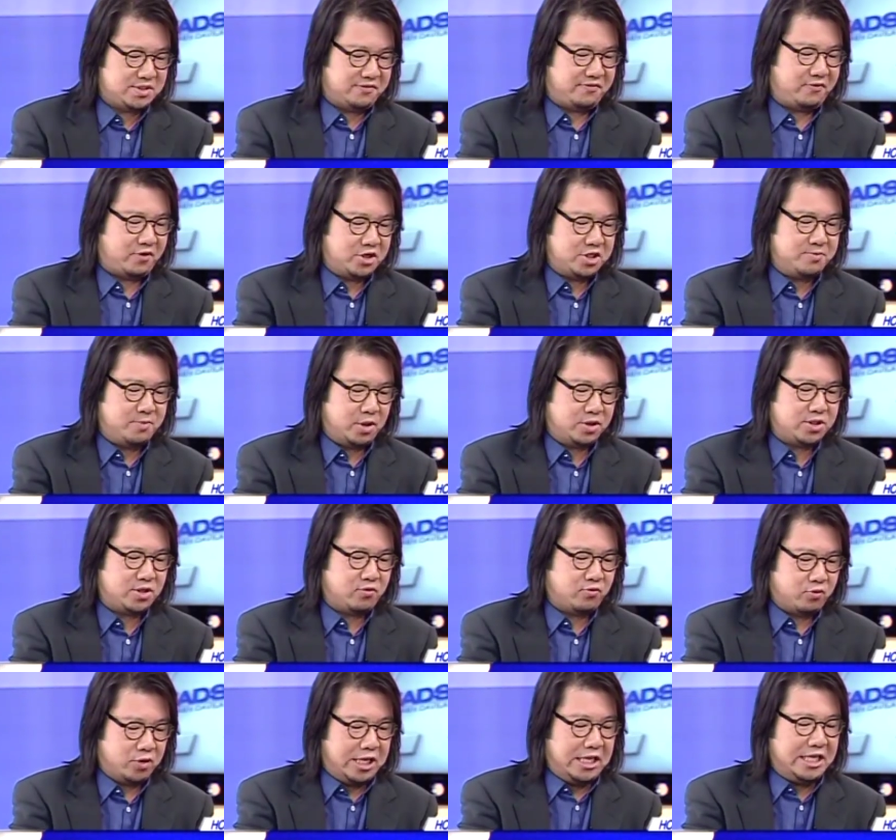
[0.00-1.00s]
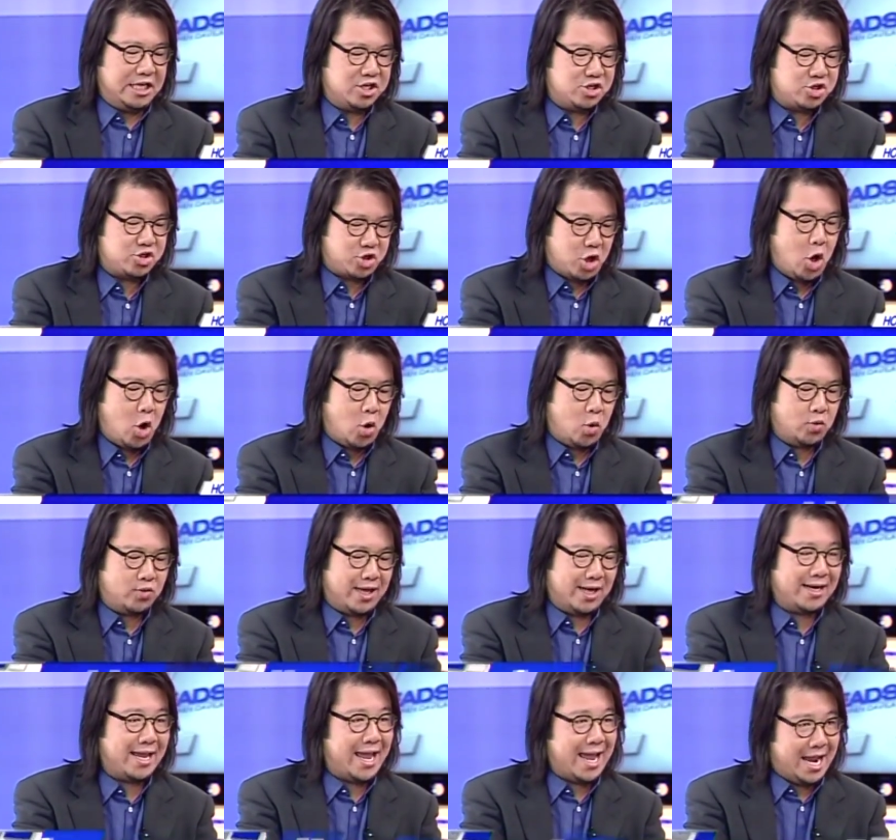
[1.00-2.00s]
first book to really show
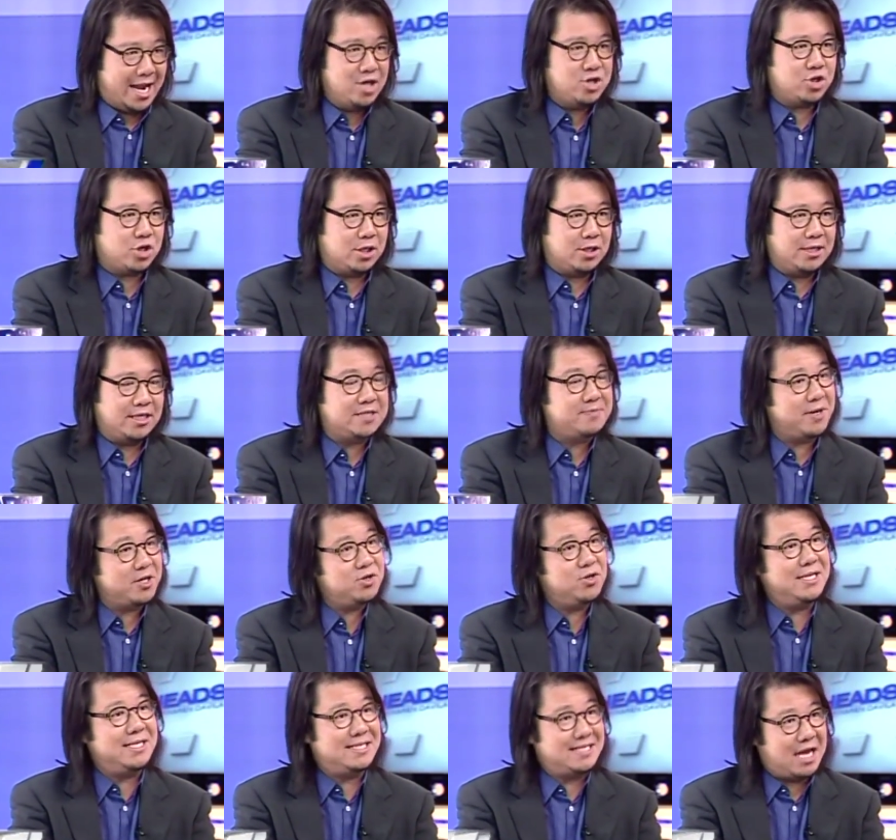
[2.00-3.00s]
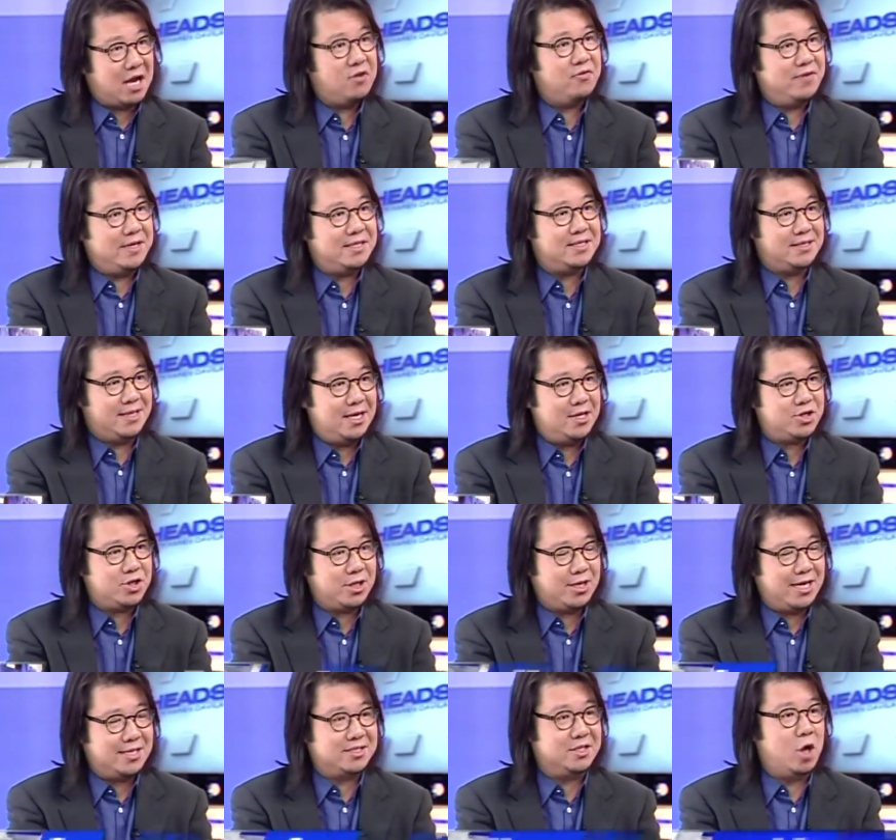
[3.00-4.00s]
that Asia, especially Southeast Asia,
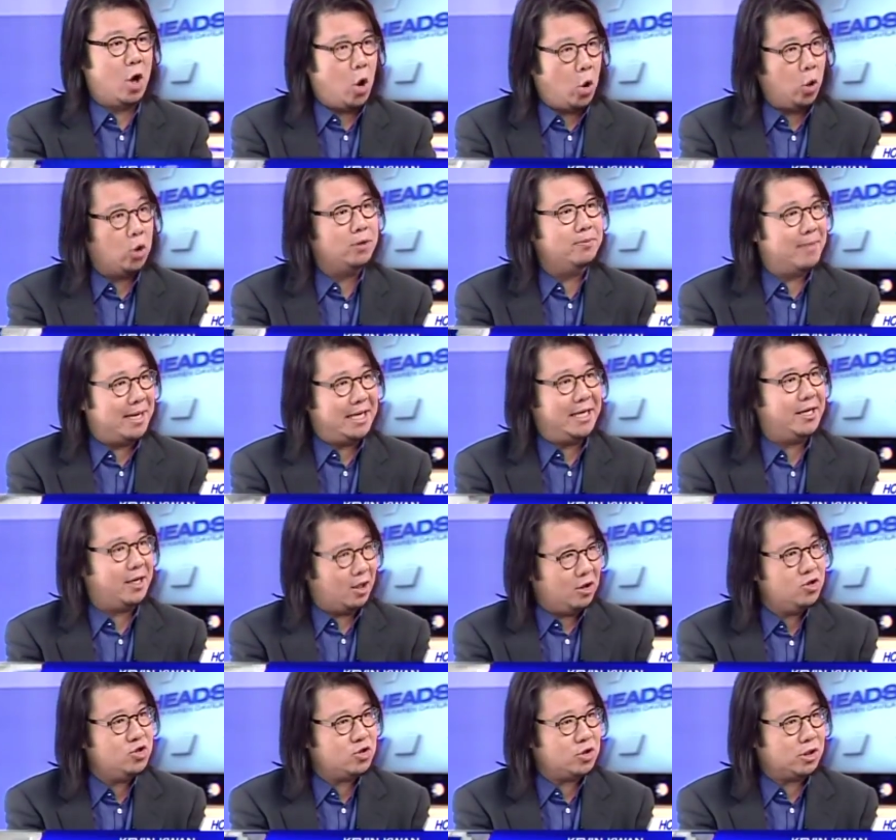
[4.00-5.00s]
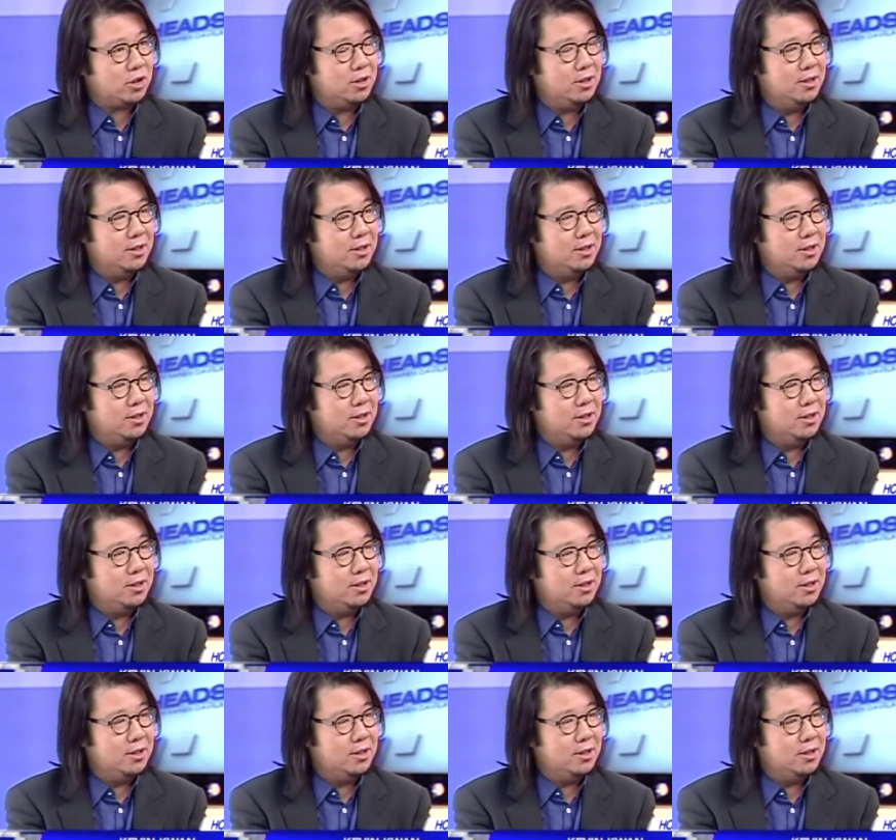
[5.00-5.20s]
has an old money culture.